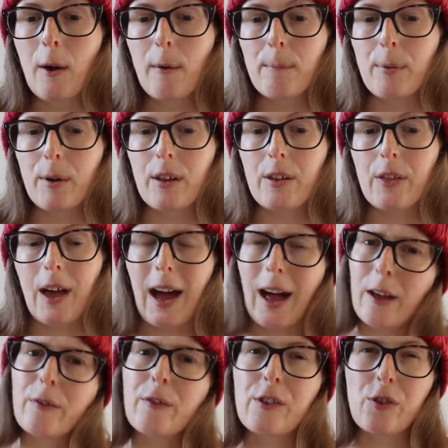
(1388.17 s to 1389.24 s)
but the
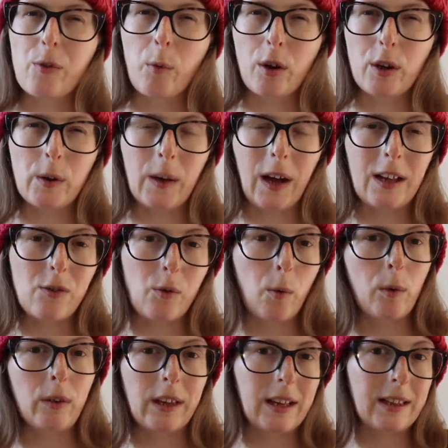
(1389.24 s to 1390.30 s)
Elf is the one who gets
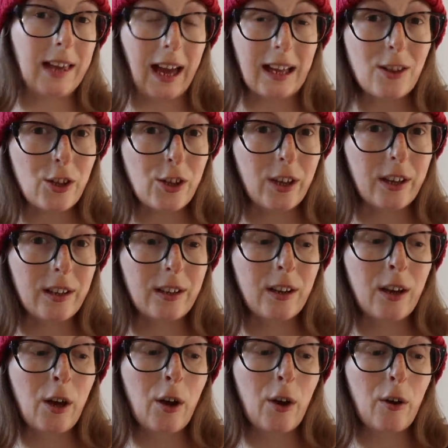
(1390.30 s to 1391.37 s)
all the attention